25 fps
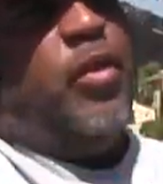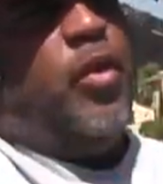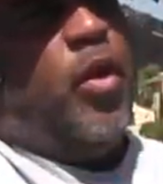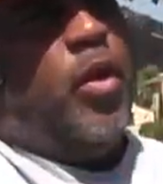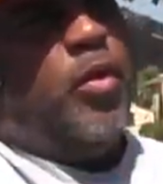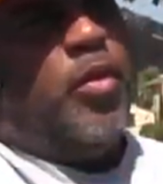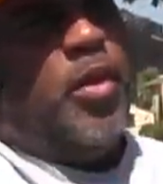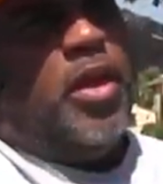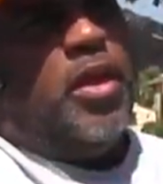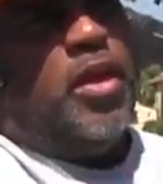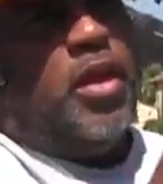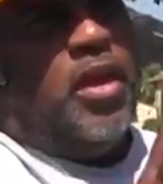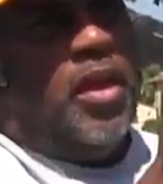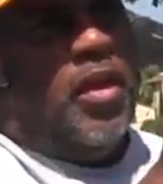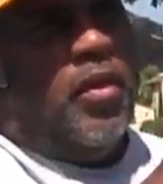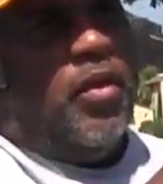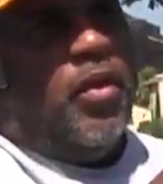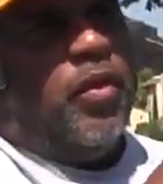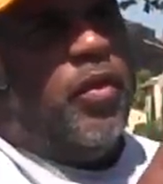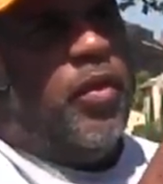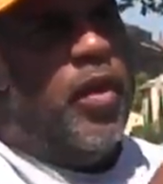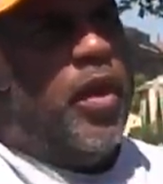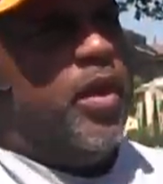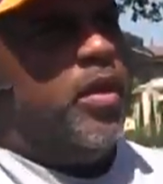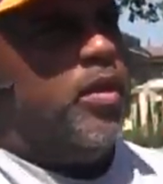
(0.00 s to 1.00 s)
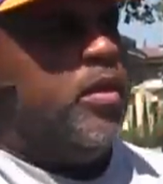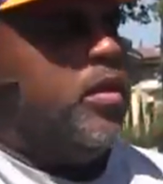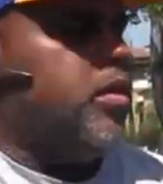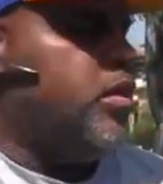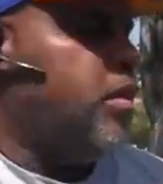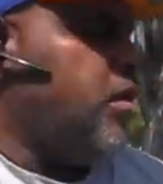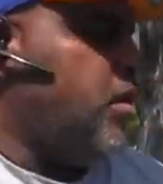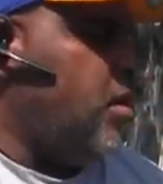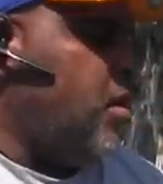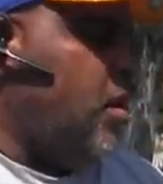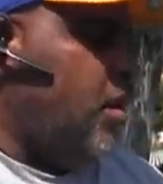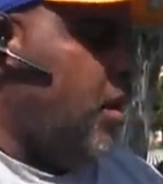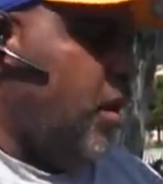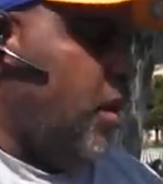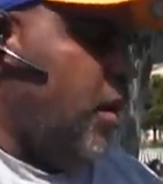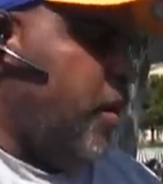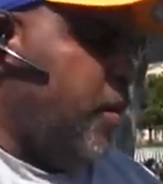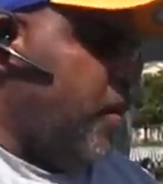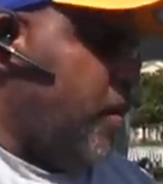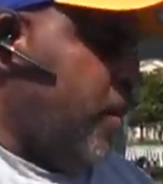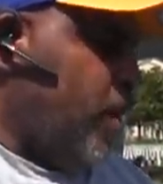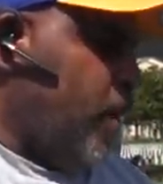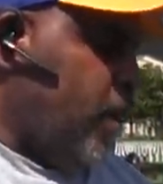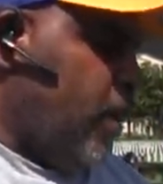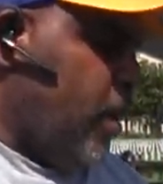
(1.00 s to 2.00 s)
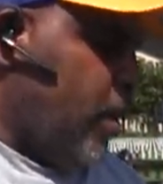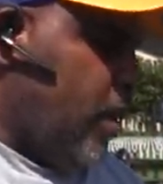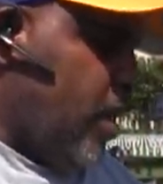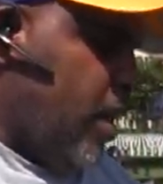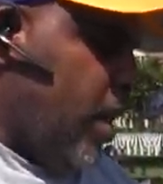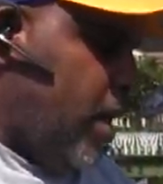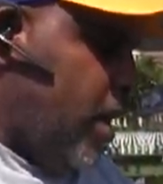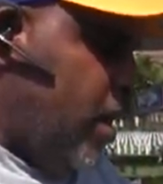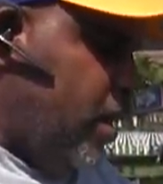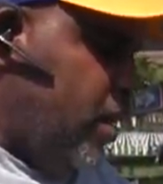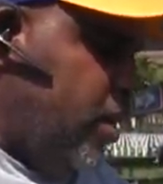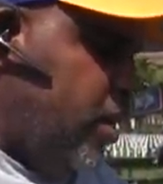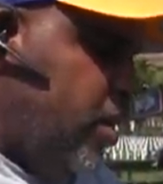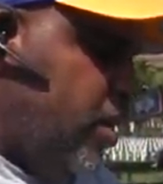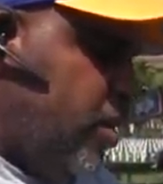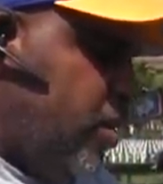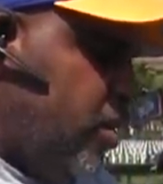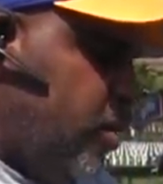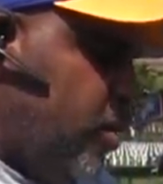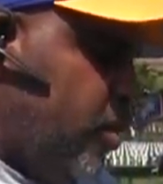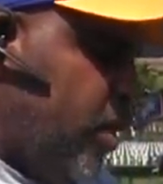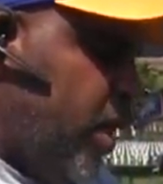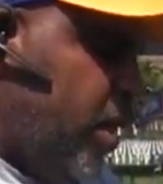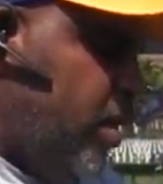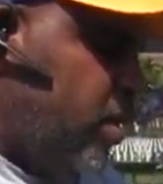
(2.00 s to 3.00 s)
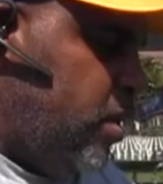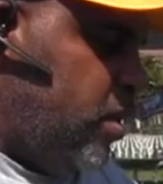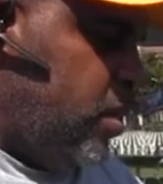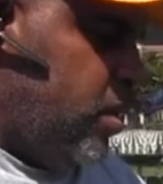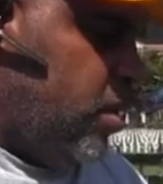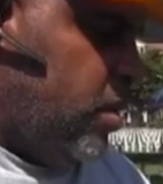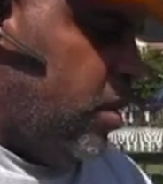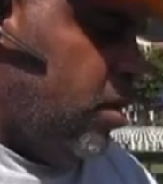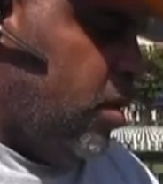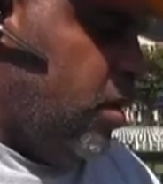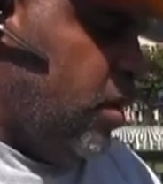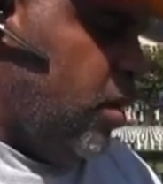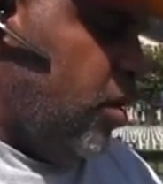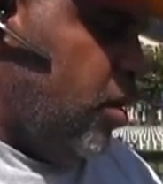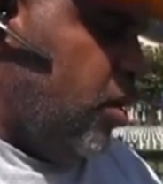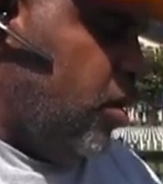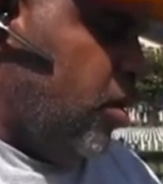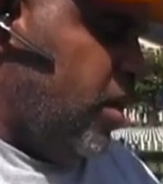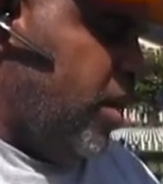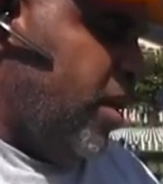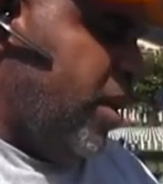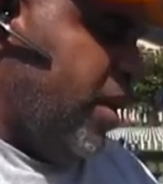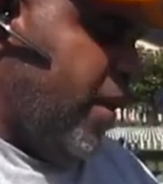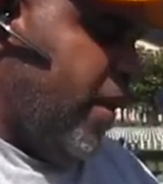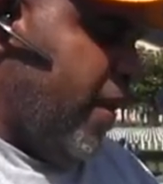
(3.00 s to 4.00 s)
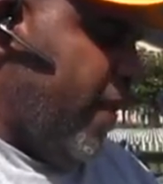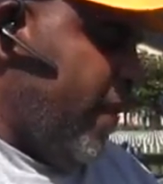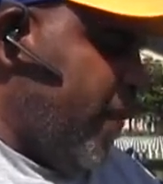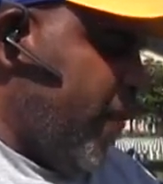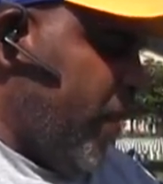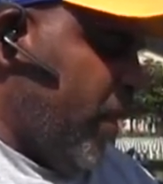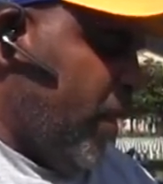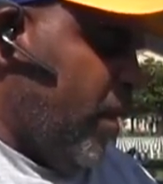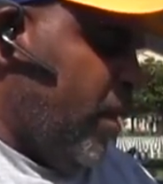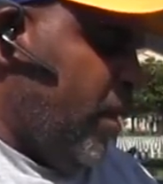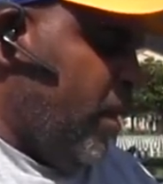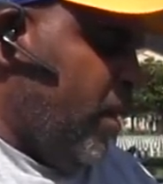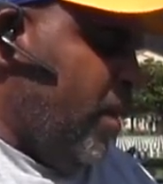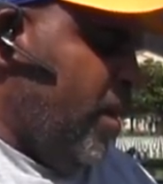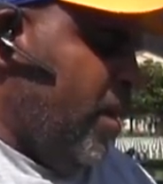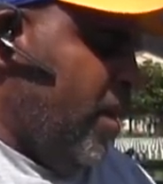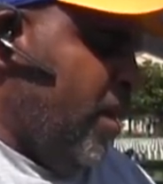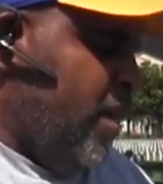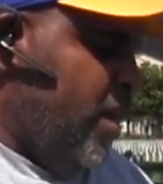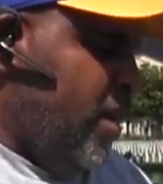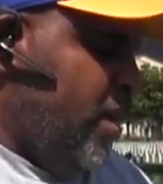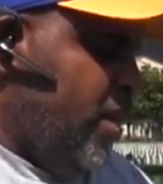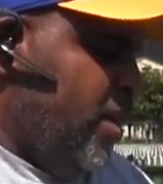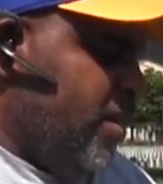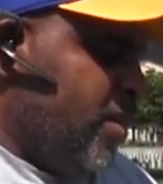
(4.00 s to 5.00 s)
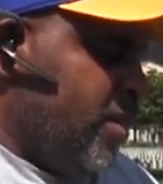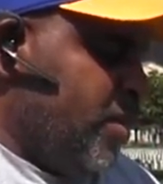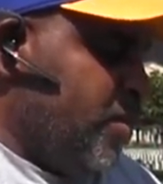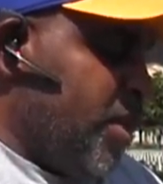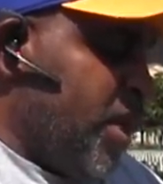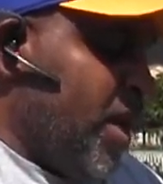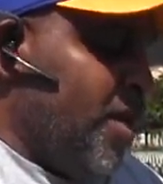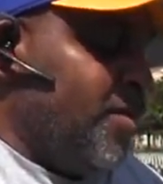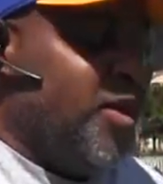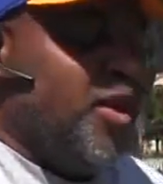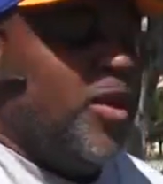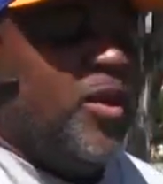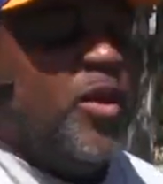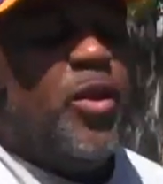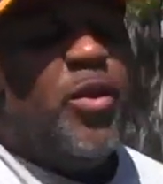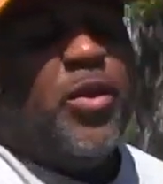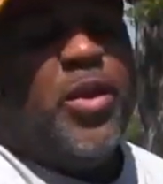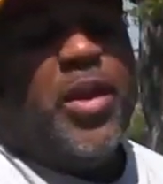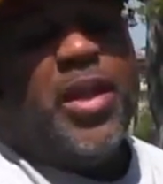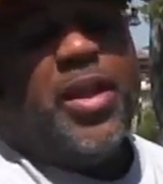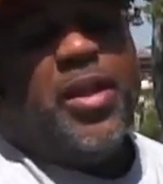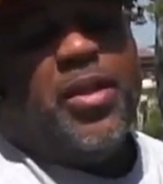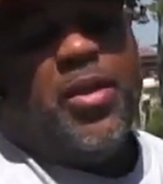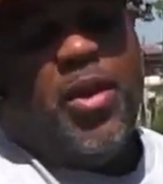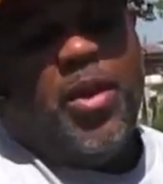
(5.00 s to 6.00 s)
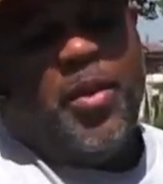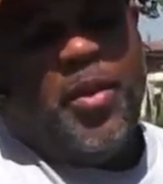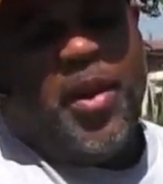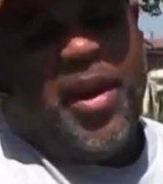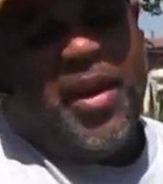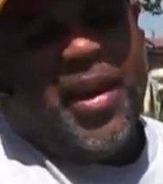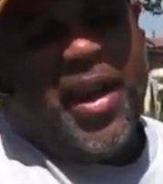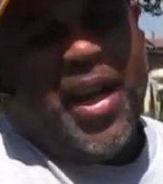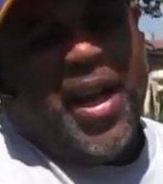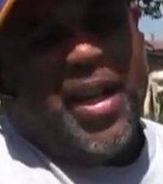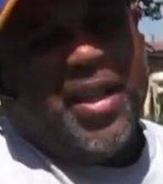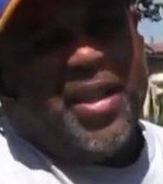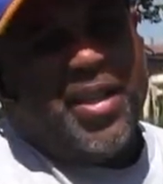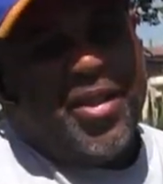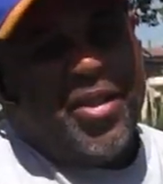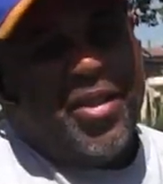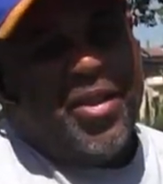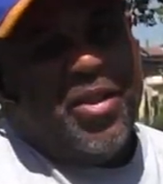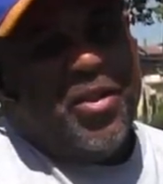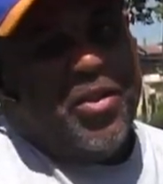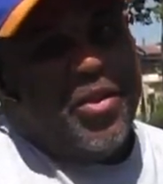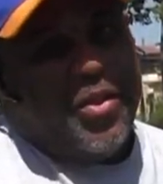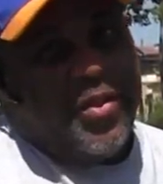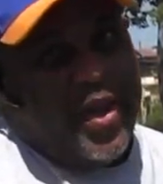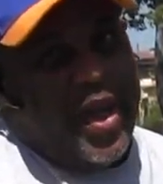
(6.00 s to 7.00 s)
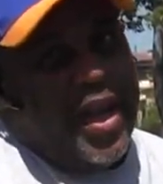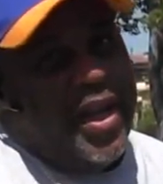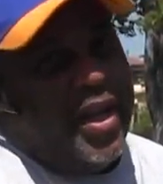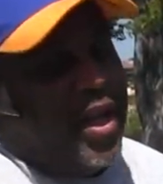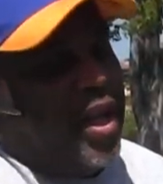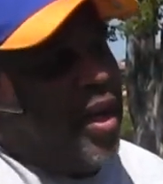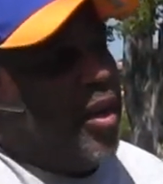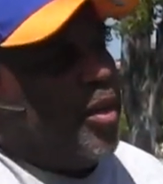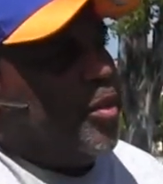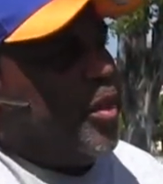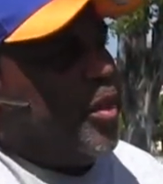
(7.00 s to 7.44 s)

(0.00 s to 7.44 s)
formed into different faces, and it's just amazing. You know, sometimes you don't really know about God until you find out